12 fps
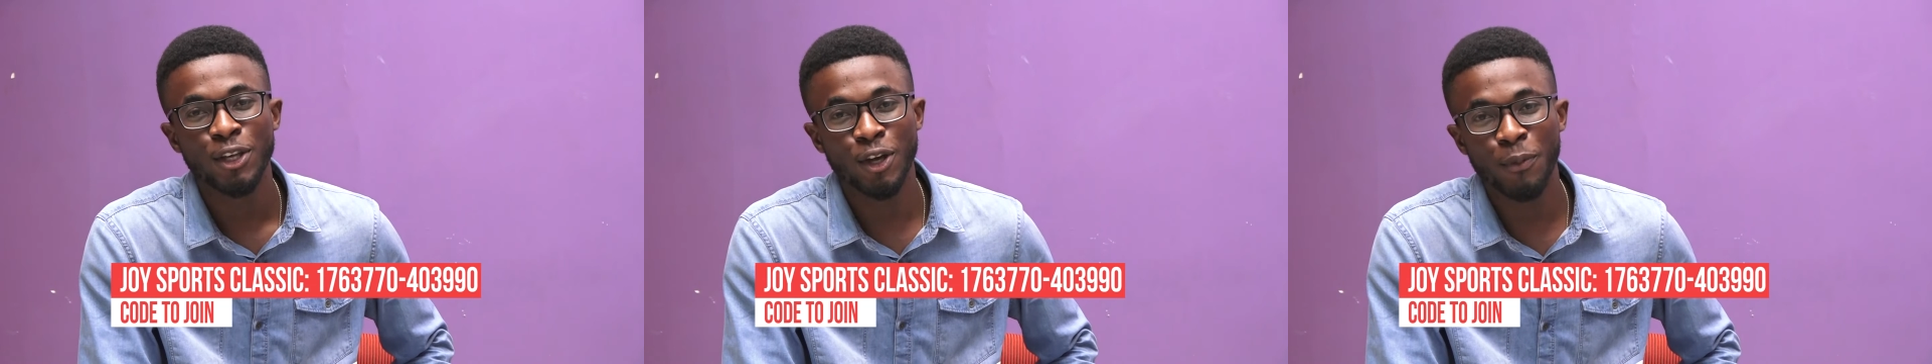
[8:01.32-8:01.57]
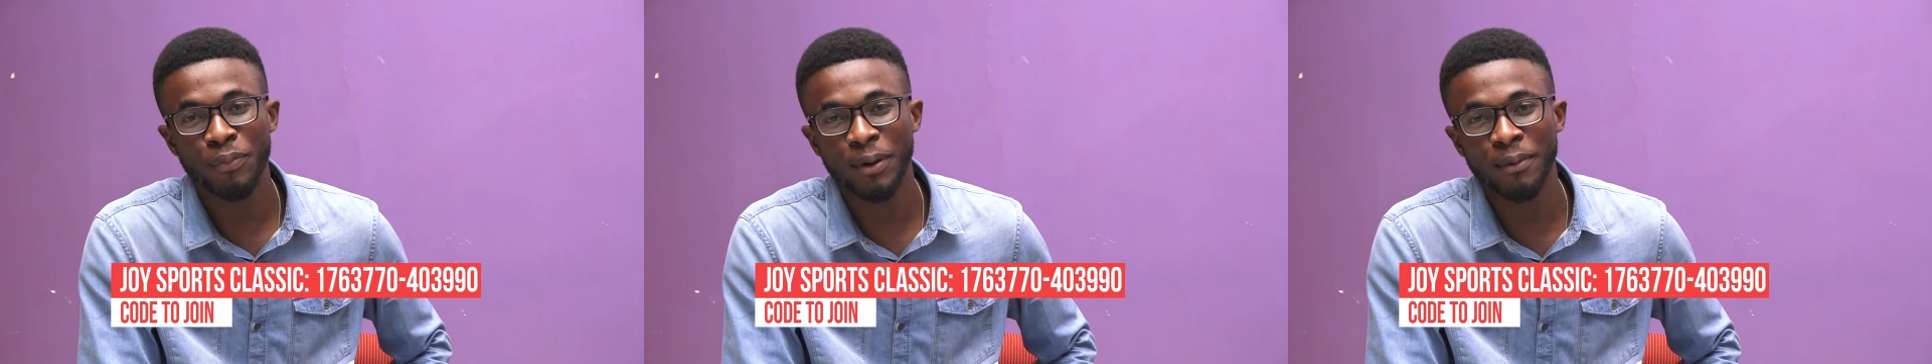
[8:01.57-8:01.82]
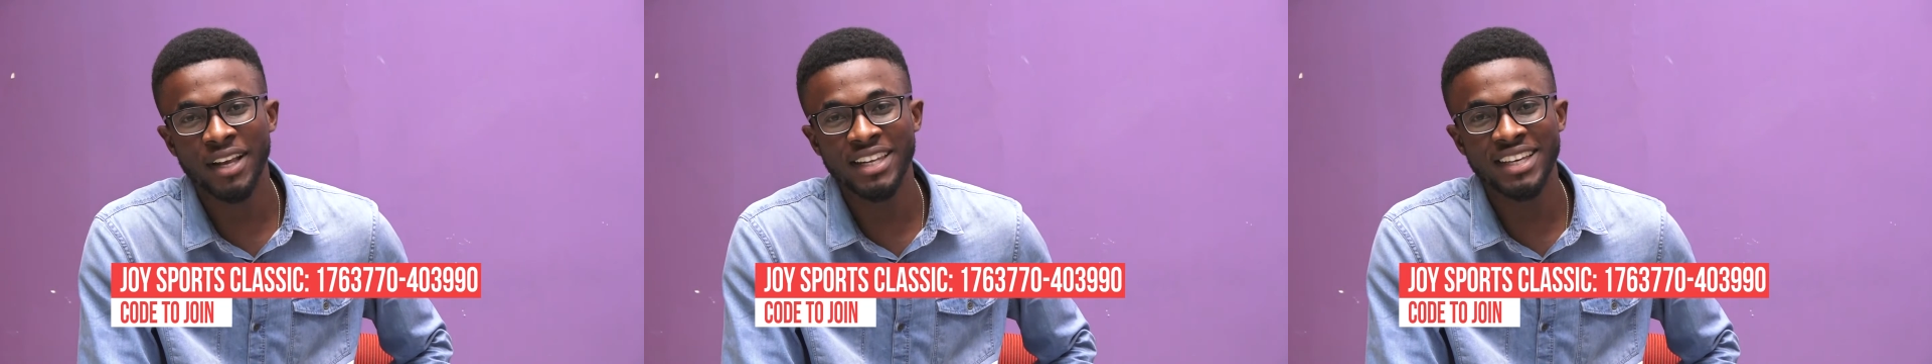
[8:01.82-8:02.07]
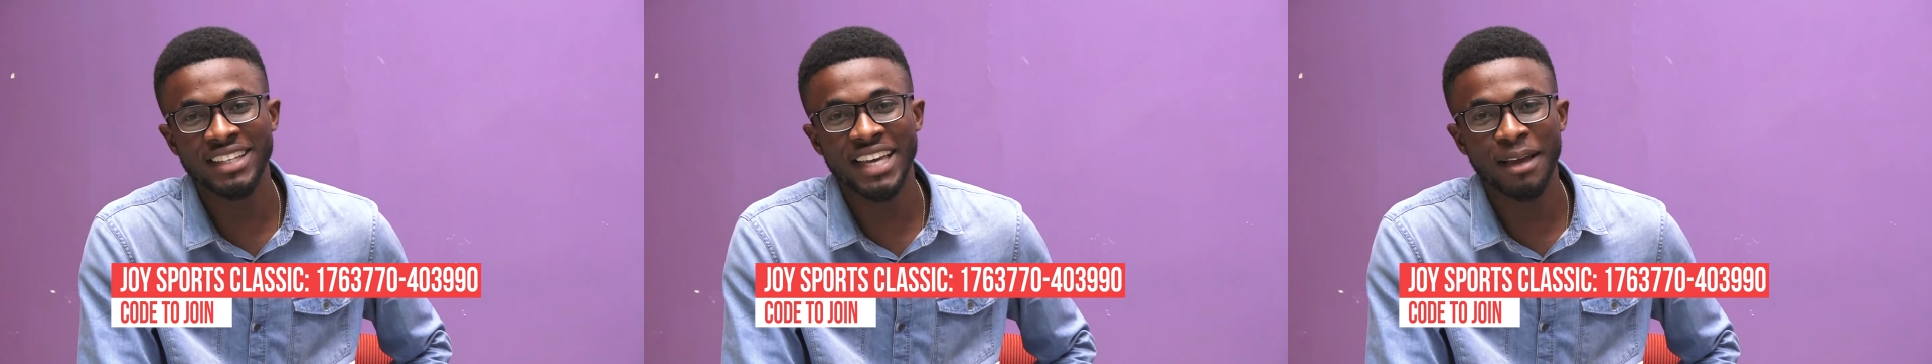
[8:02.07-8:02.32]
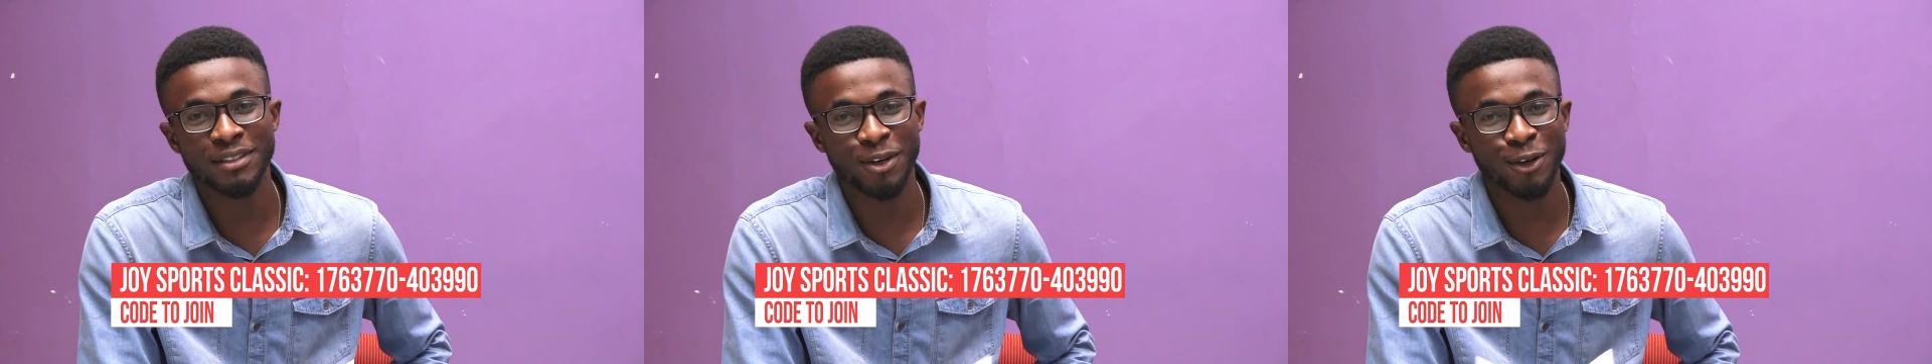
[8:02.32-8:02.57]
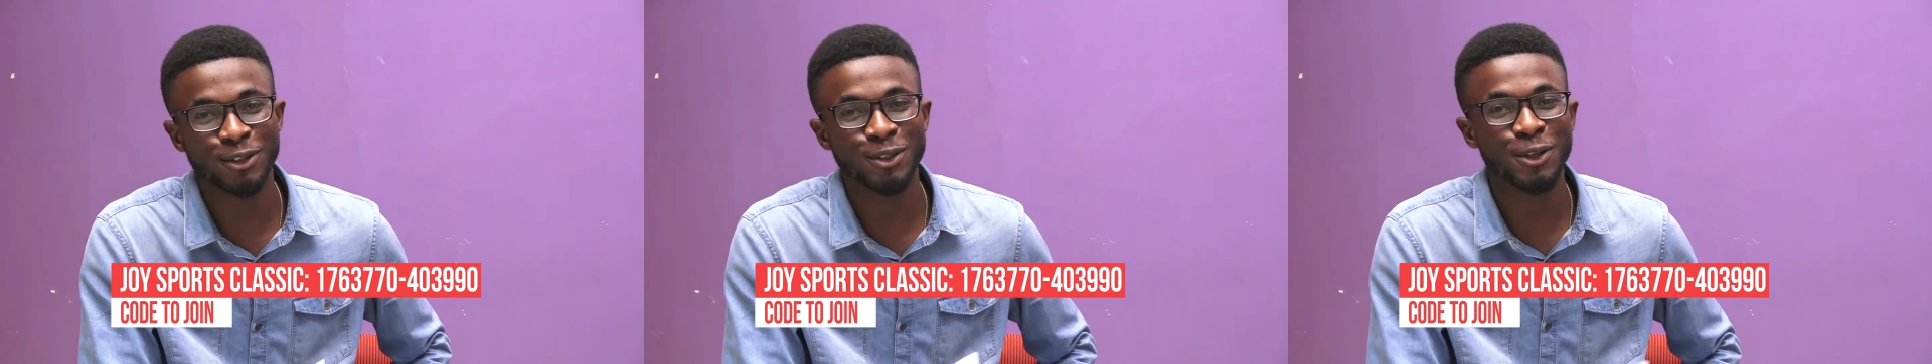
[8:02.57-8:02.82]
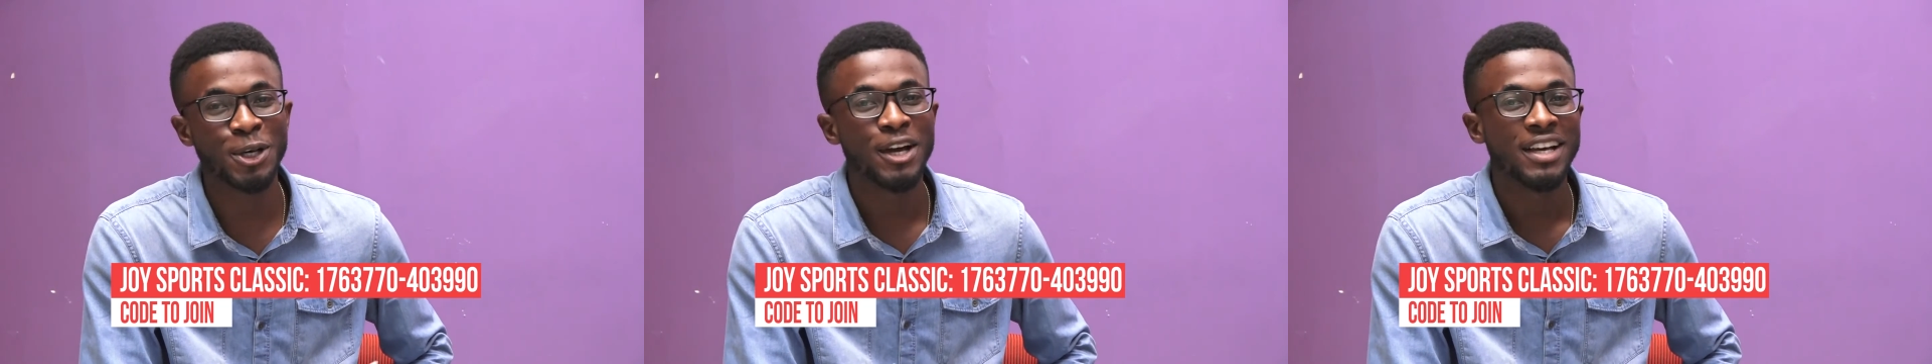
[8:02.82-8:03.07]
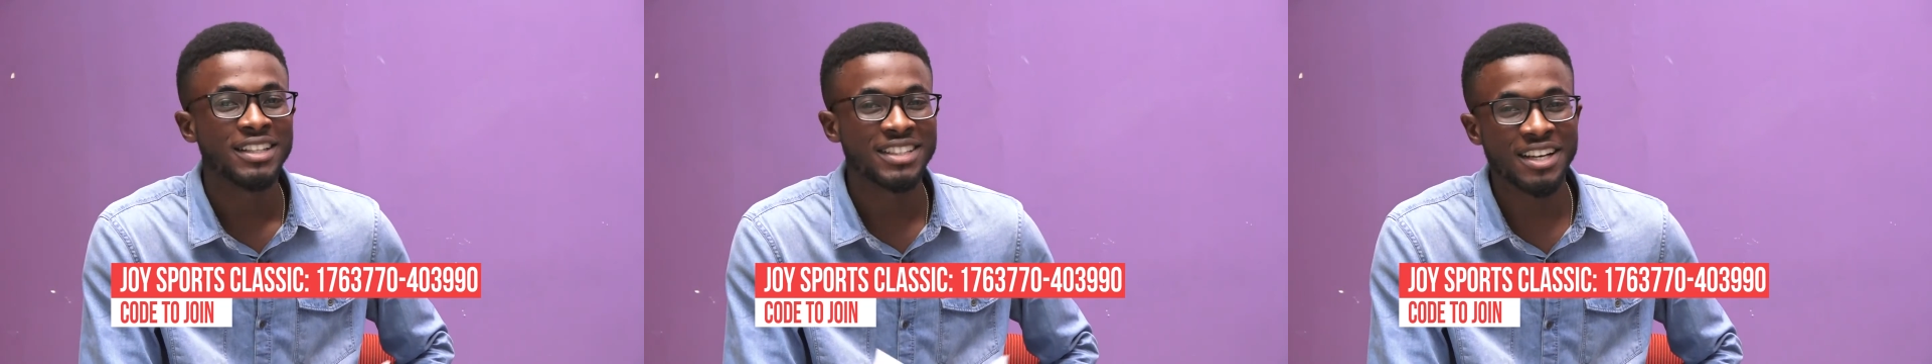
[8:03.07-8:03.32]
your Premier League games and also
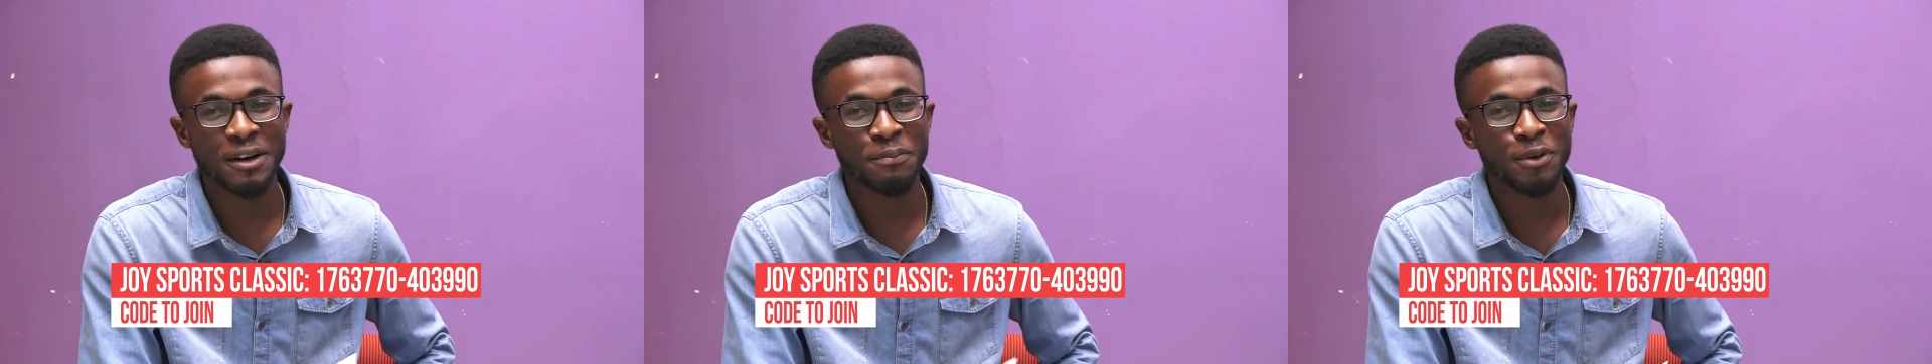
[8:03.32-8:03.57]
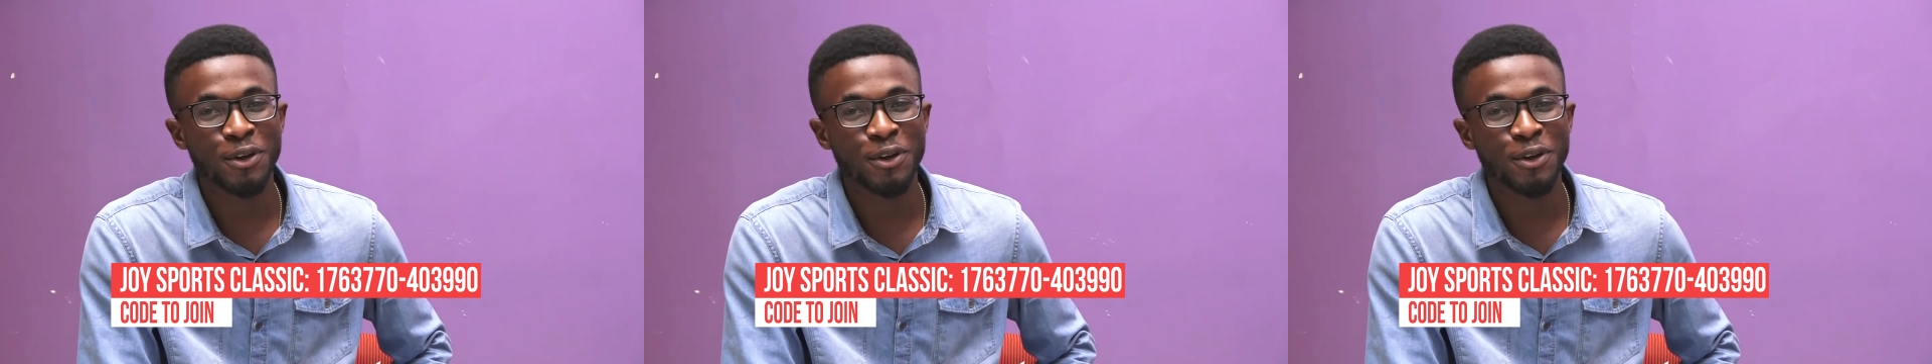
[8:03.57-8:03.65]
check up